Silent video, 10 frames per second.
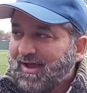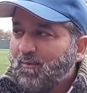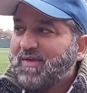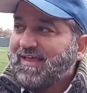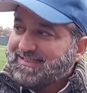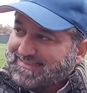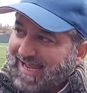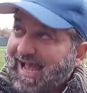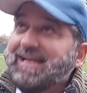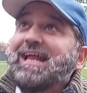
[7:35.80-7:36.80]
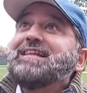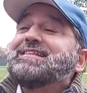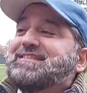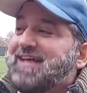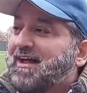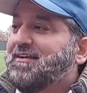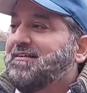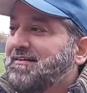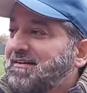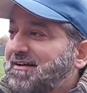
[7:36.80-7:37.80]
where they stand in the
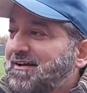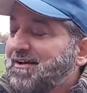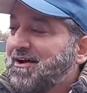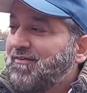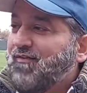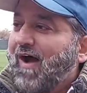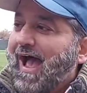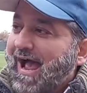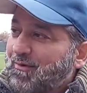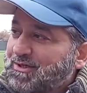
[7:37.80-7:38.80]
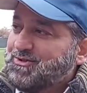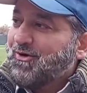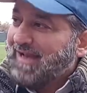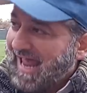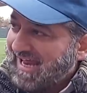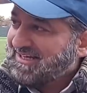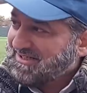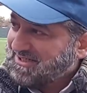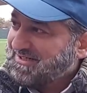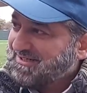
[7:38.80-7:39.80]
sun for hours on
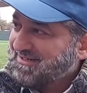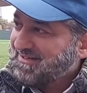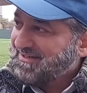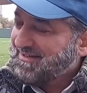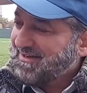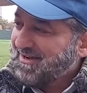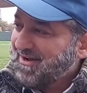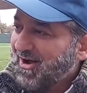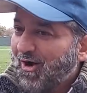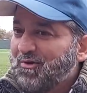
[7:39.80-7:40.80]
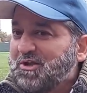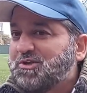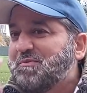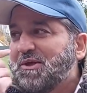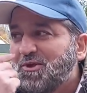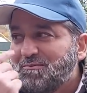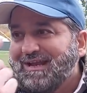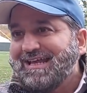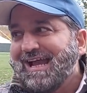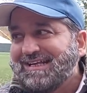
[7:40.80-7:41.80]
end, only to be
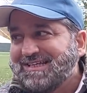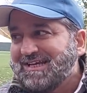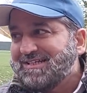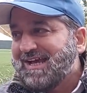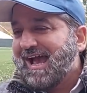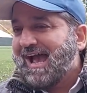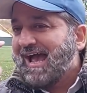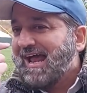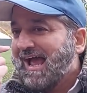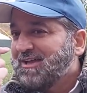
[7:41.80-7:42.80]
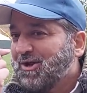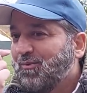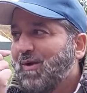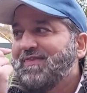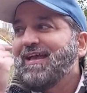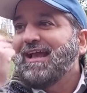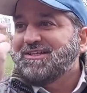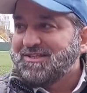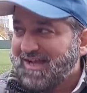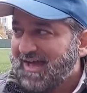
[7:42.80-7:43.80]
humiliated, when they
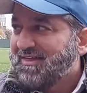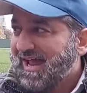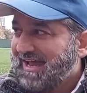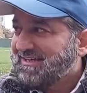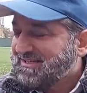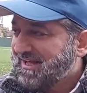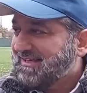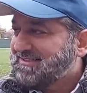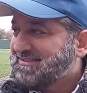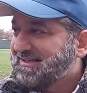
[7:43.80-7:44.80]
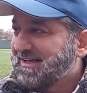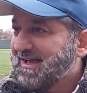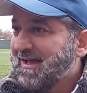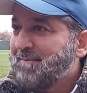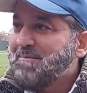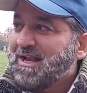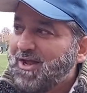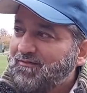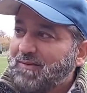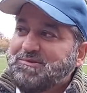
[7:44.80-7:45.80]
get to the other end, yes?
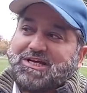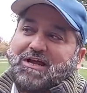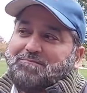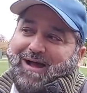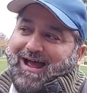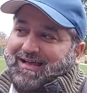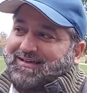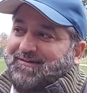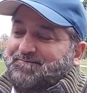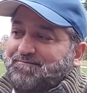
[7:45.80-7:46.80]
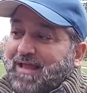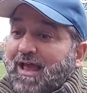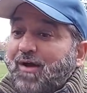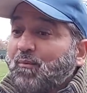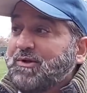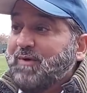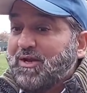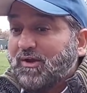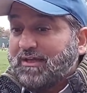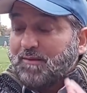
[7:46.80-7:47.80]
Many of them turn back. When we
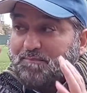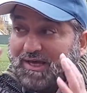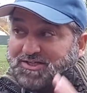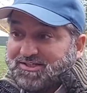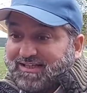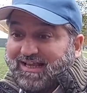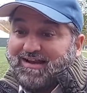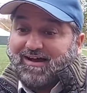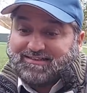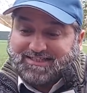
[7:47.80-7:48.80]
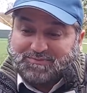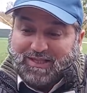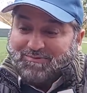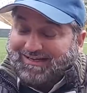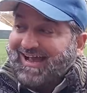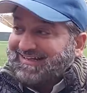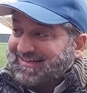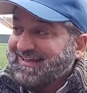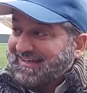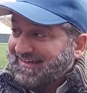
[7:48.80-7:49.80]
look at the pictures of the Nazis when they were
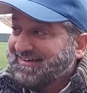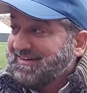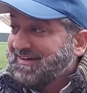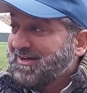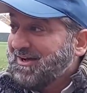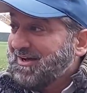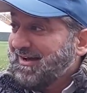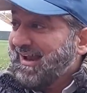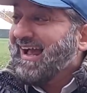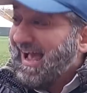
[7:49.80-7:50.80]
cattling like